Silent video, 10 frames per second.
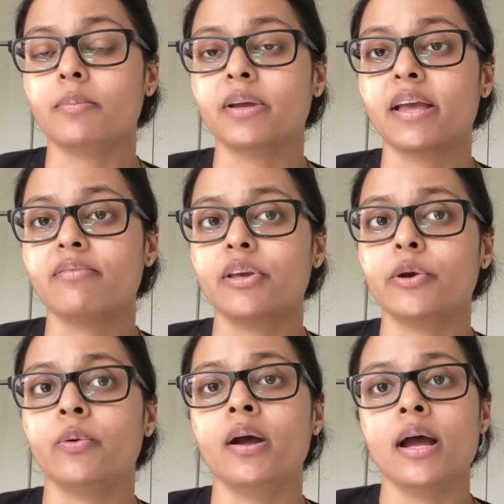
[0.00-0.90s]
gave
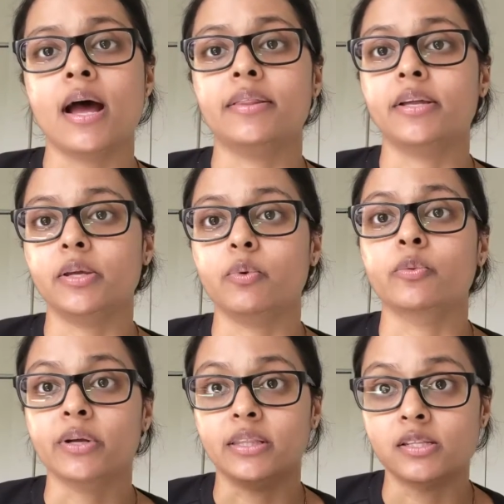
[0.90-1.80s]
you, and then you would
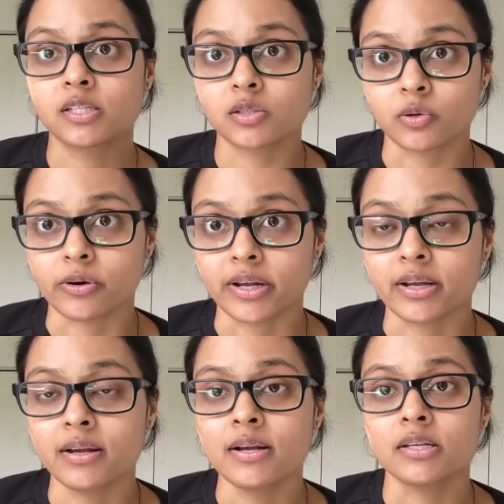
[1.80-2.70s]
read the story.